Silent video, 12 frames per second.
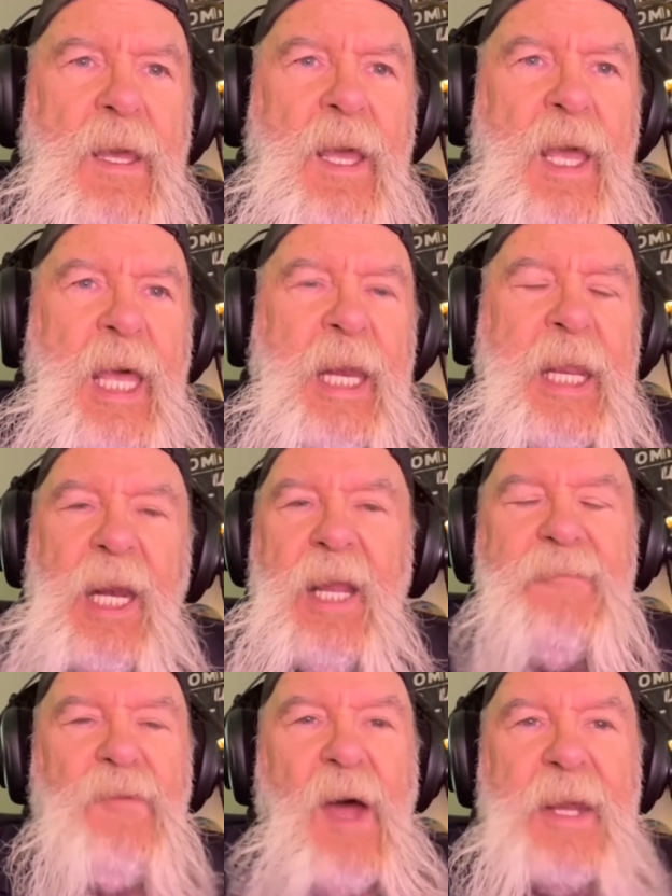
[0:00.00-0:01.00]
And he
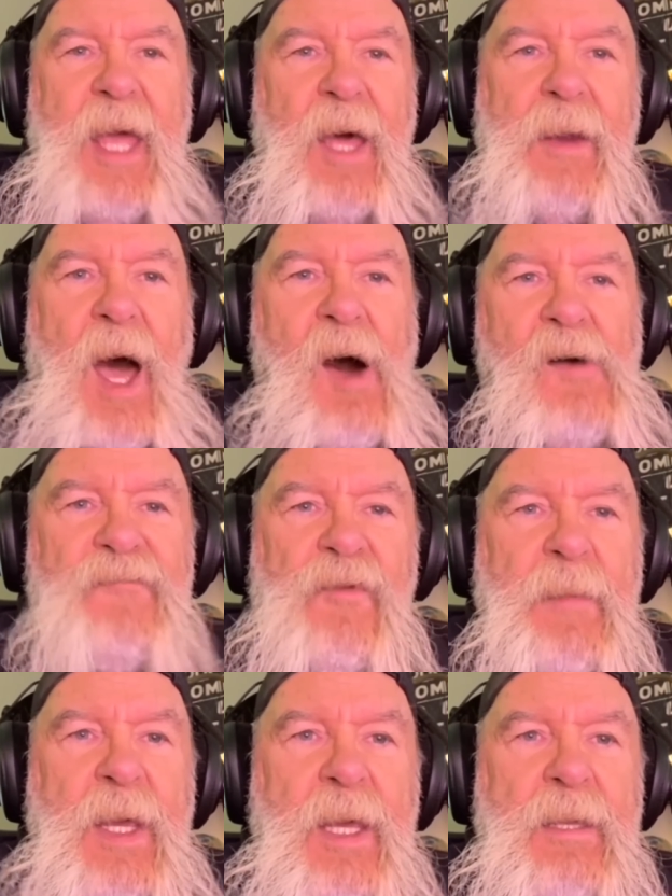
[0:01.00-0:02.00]
lived right down the hall
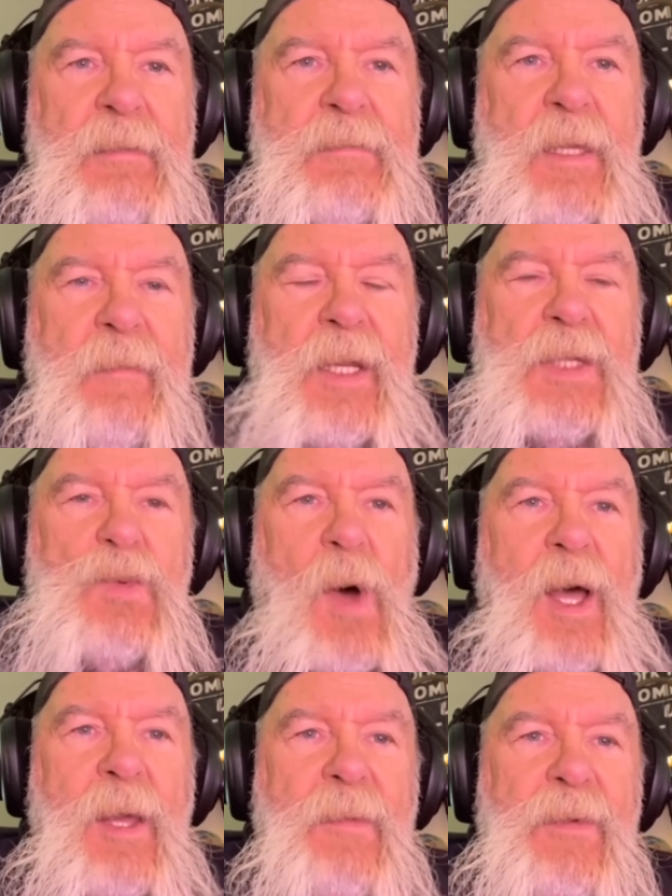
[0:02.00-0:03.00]
from me, him and his
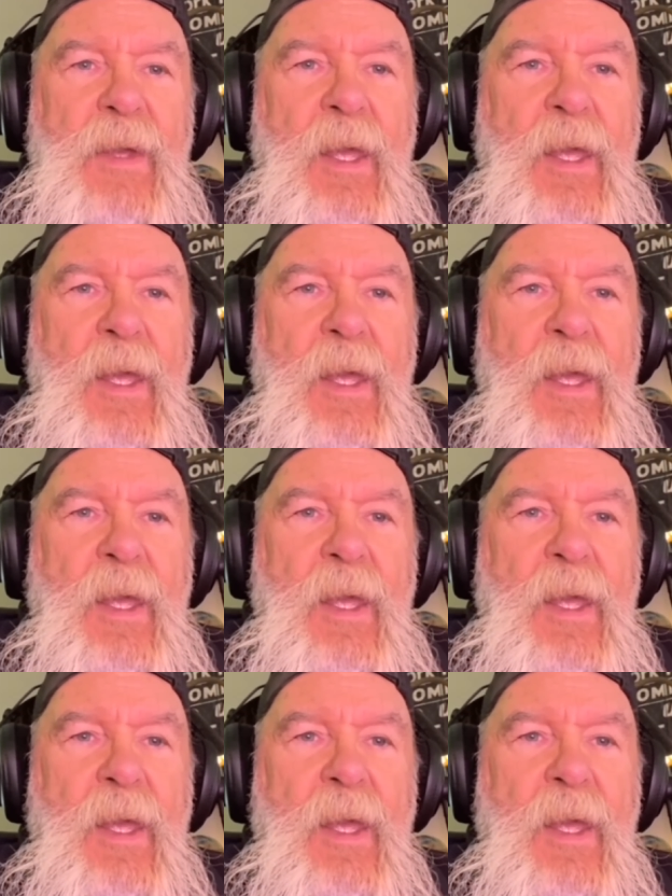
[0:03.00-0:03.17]
wife.